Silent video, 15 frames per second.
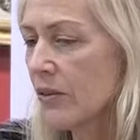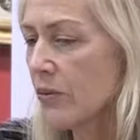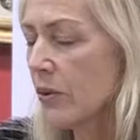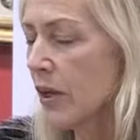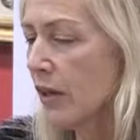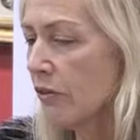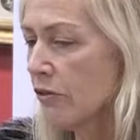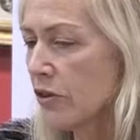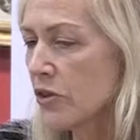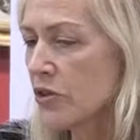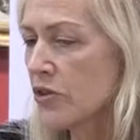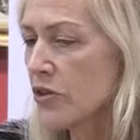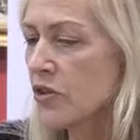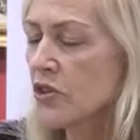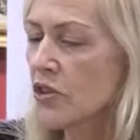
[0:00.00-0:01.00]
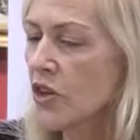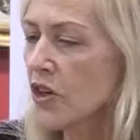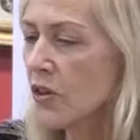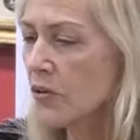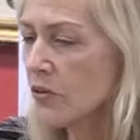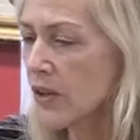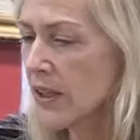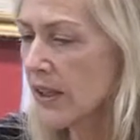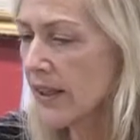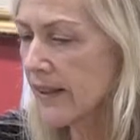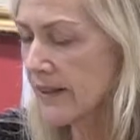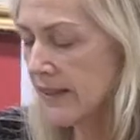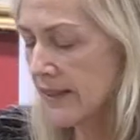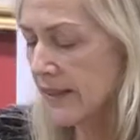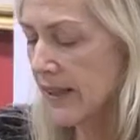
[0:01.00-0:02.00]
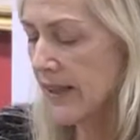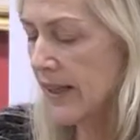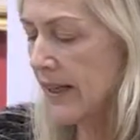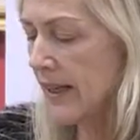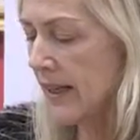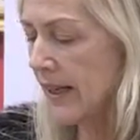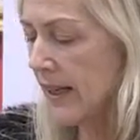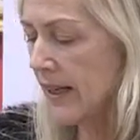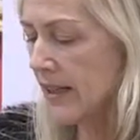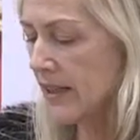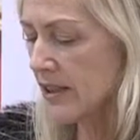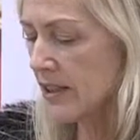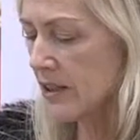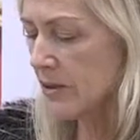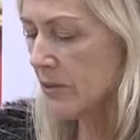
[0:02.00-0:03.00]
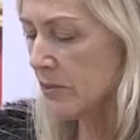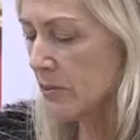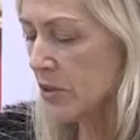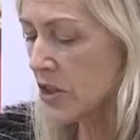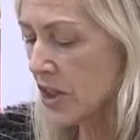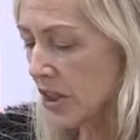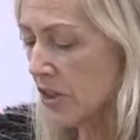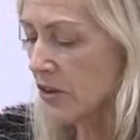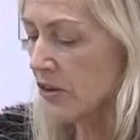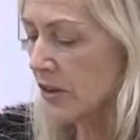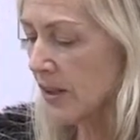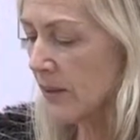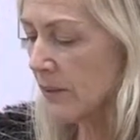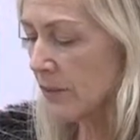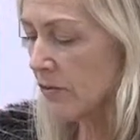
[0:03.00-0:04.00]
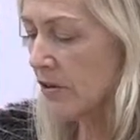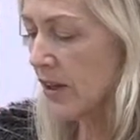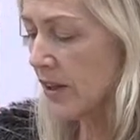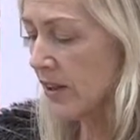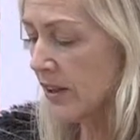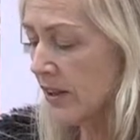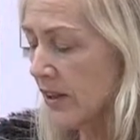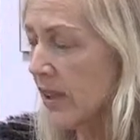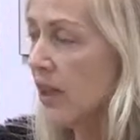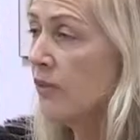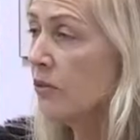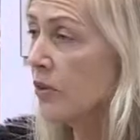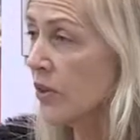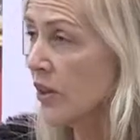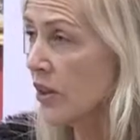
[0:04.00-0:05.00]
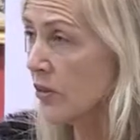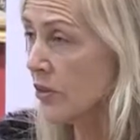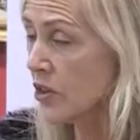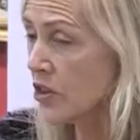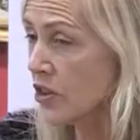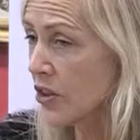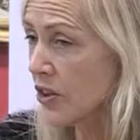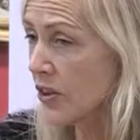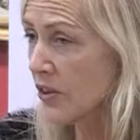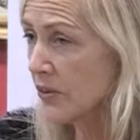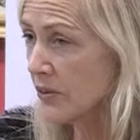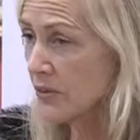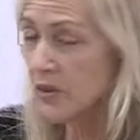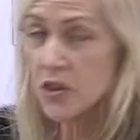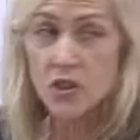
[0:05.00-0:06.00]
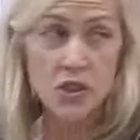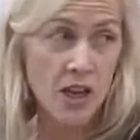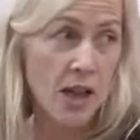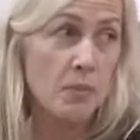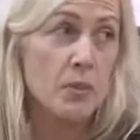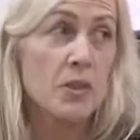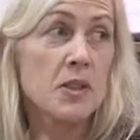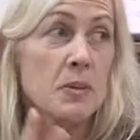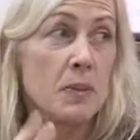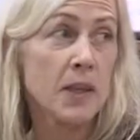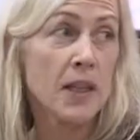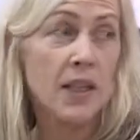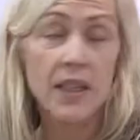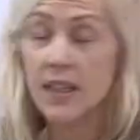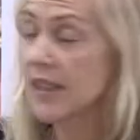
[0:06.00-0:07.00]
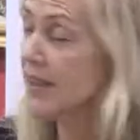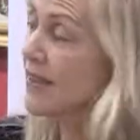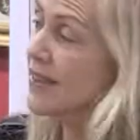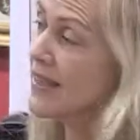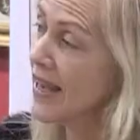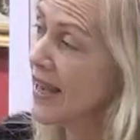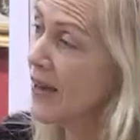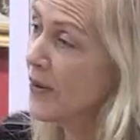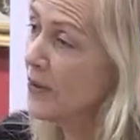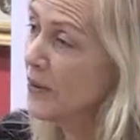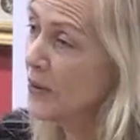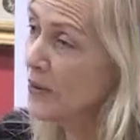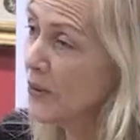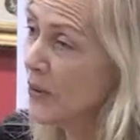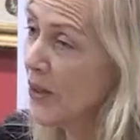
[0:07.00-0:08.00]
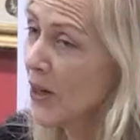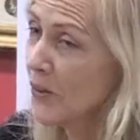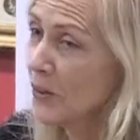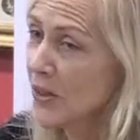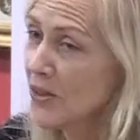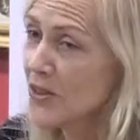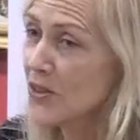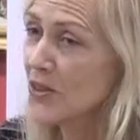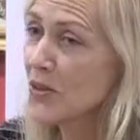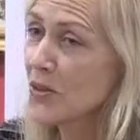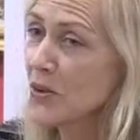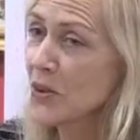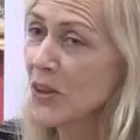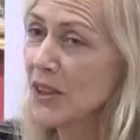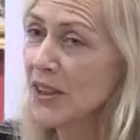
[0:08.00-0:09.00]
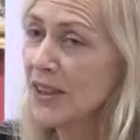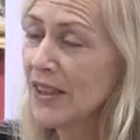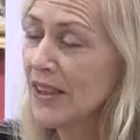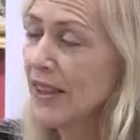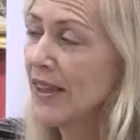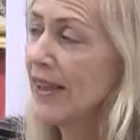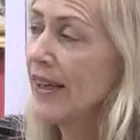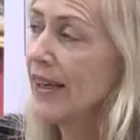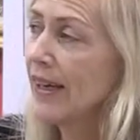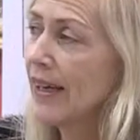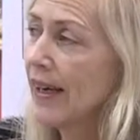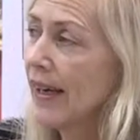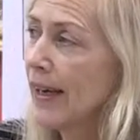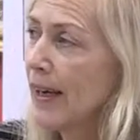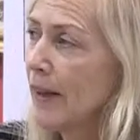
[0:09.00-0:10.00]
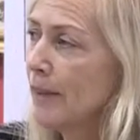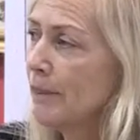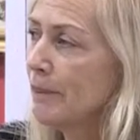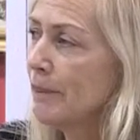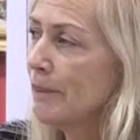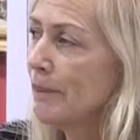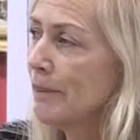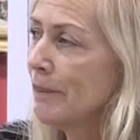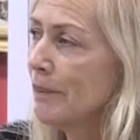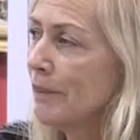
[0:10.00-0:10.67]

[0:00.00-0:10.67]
when I first started reading, and particularly fell in love with literature, which happened to be in this town where I went to school. Um,